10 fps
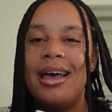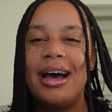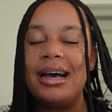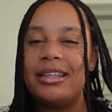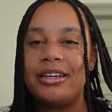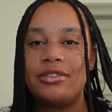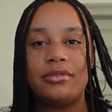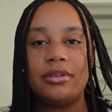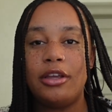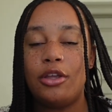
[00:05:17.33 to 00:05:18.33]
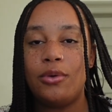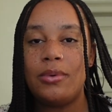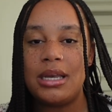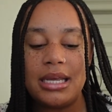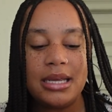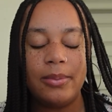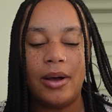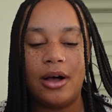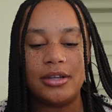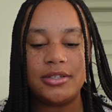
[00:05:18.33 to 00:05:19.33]
I think it's really unique, but
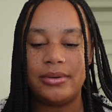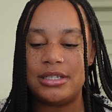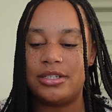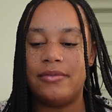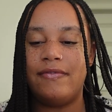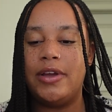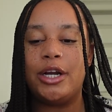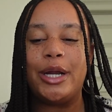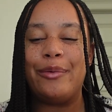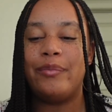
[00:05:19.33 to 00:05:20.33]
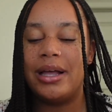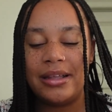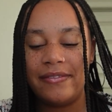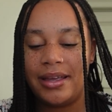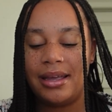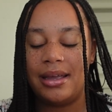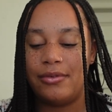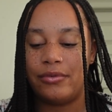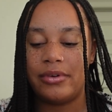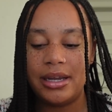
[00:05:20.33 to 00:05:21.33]
also it's very relevant
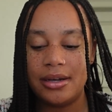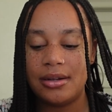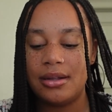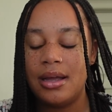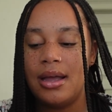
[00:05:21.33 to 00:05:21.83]
and real.